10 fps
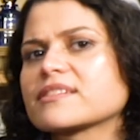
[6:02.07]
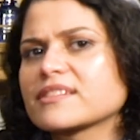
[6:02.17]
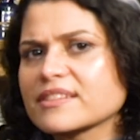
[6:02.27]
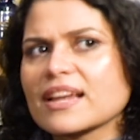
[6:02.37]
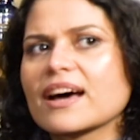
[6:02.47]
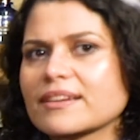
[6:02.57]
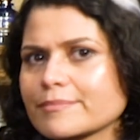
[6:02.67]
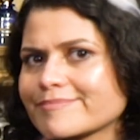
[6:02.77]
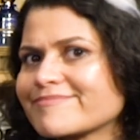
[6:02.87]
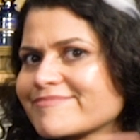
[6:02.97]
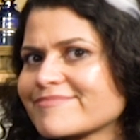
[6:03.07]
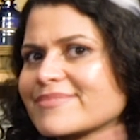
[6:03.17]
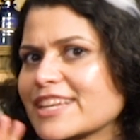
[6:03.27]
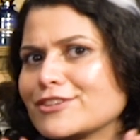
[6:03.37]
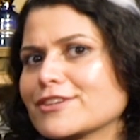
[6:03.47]
this is not
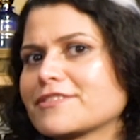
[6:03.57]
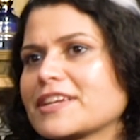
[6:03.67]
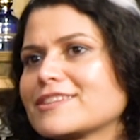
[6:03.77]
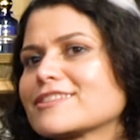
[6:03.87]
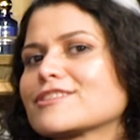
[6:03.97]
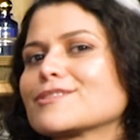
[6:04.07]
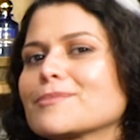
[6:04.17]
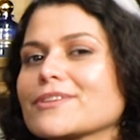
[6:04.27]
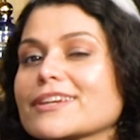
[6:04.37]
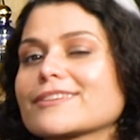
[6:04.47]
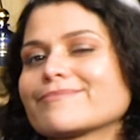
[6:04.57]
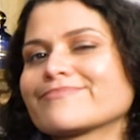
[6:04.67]
in your face. This is more like